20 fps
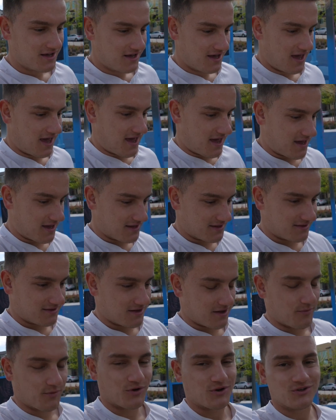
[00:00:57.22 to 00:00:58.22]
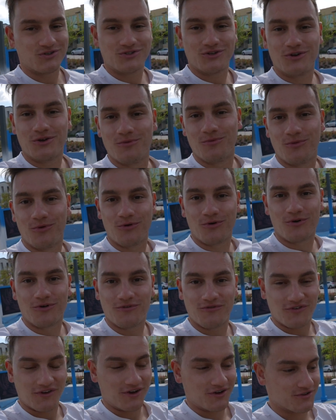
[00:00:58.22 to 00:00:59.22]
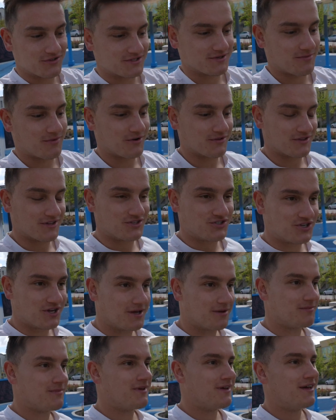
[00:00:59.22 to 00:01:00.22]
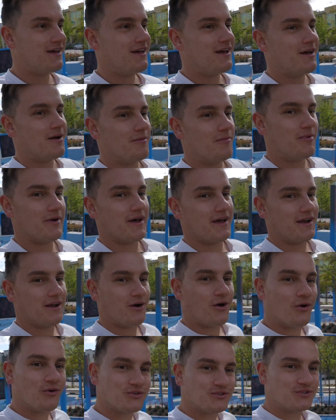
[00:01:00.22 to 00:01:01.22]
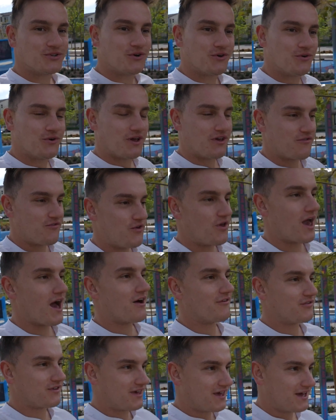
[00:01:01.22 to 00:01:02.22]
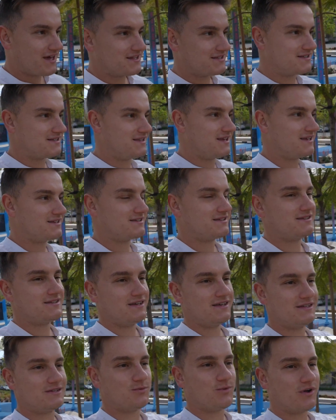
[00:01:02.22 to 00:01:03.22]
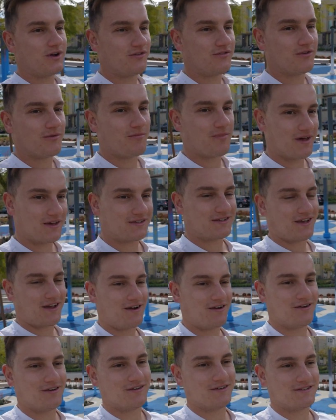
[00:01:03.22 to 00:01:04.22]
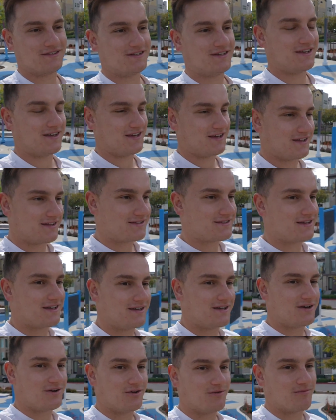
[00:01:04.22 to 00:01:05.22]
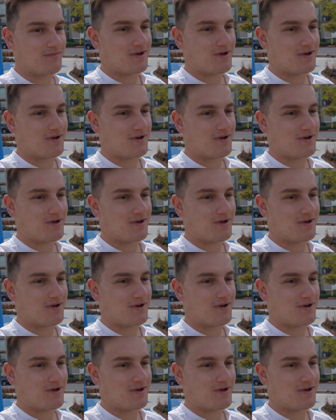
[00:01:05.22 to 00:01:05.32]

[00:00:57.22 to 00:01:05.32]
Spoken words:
and I'm gonna show you more videos about the gym. But also, if you have kids, this is one of the best areas in San Diego, in